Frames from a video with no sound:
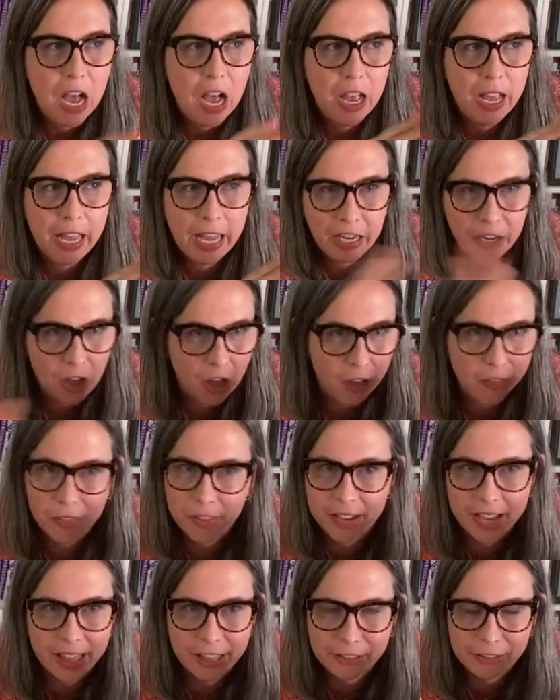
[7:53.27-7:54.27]
and all
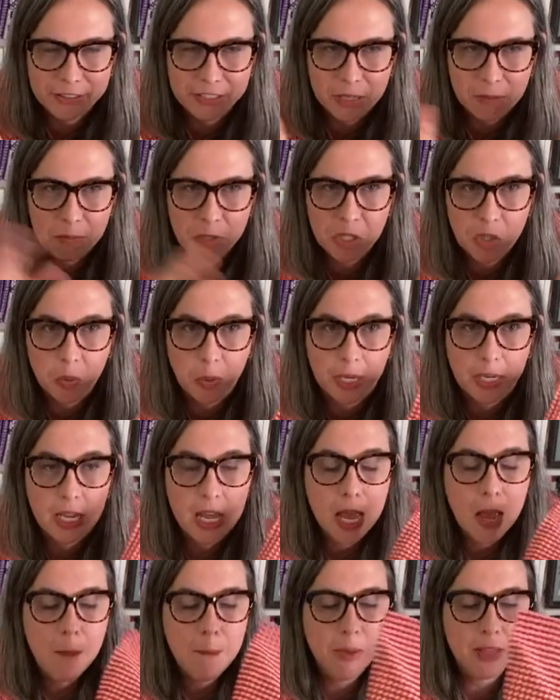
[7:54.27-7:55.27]
the colors in between.
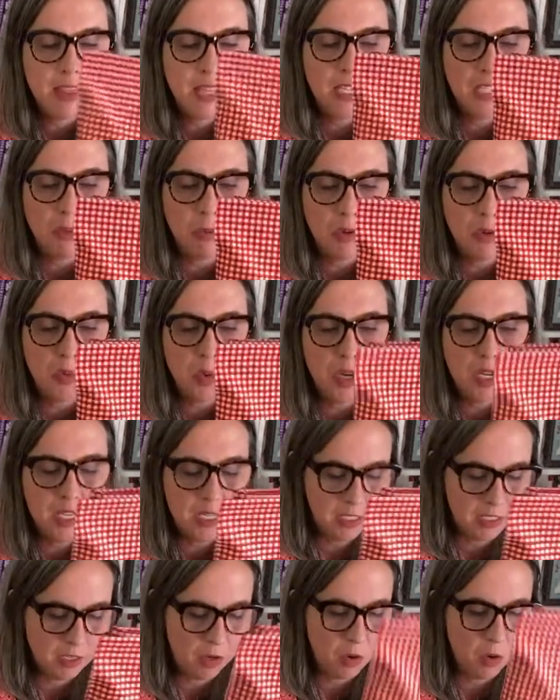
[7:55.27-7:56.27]
But this one
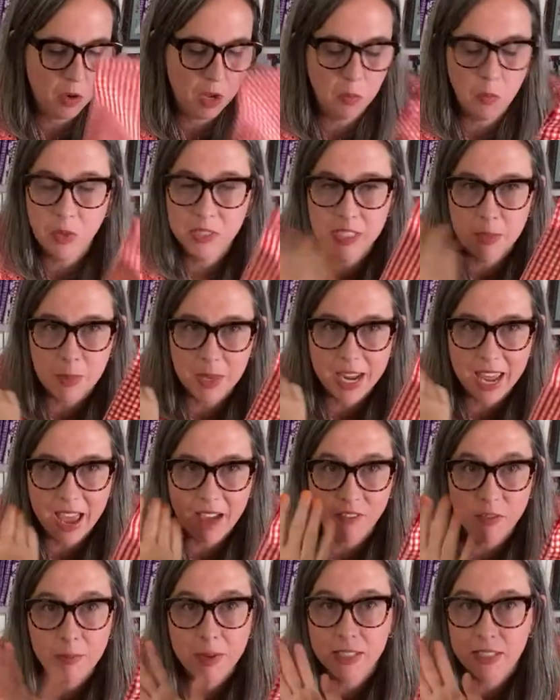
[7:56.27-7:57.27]
was something I
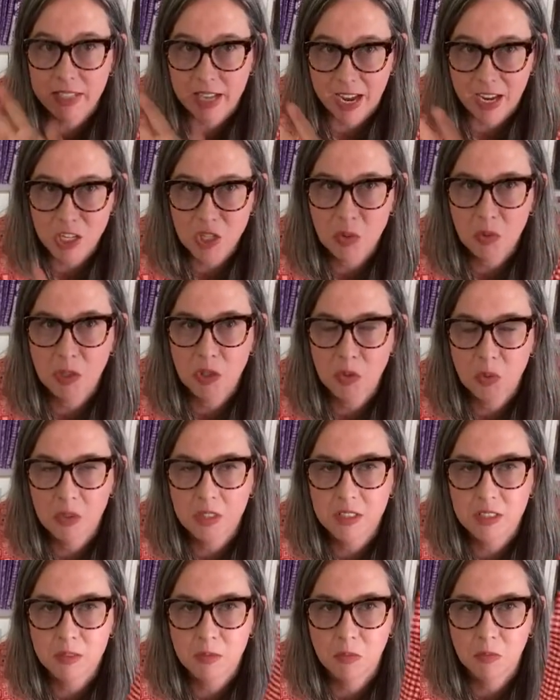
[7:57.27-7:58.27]
have in my stash,
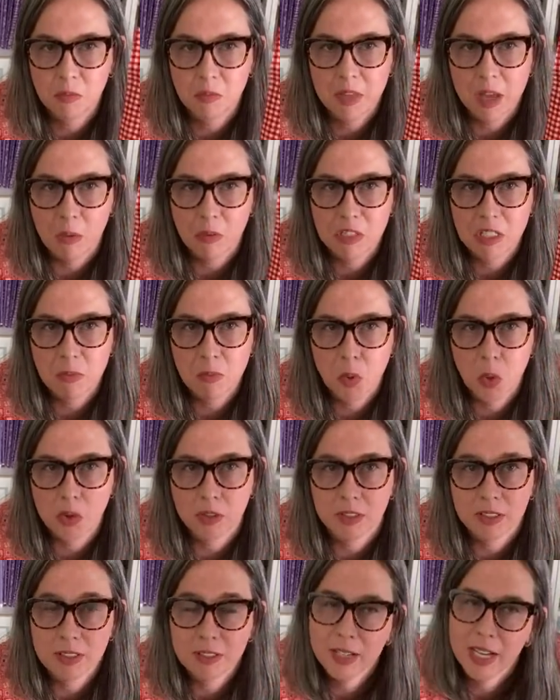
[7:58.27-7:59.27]
that was
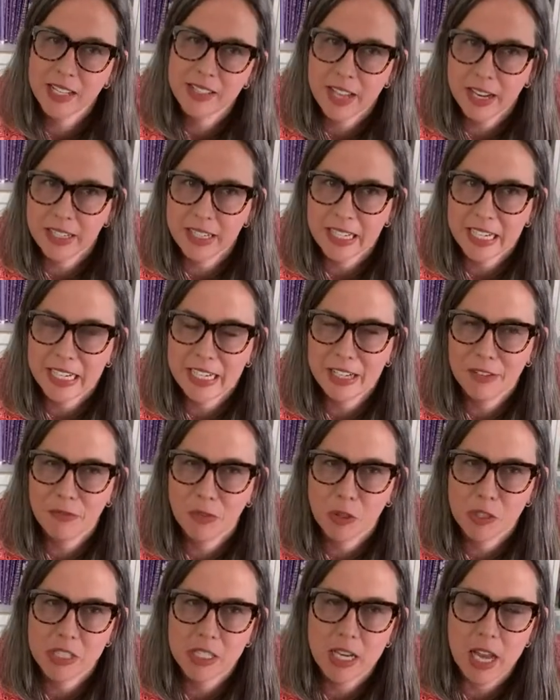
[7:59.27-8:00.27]
important because I needed it
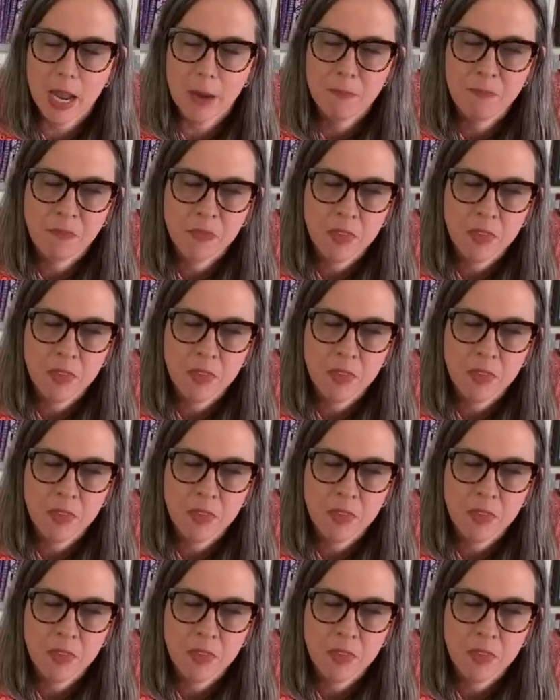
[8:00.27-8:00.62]
for today.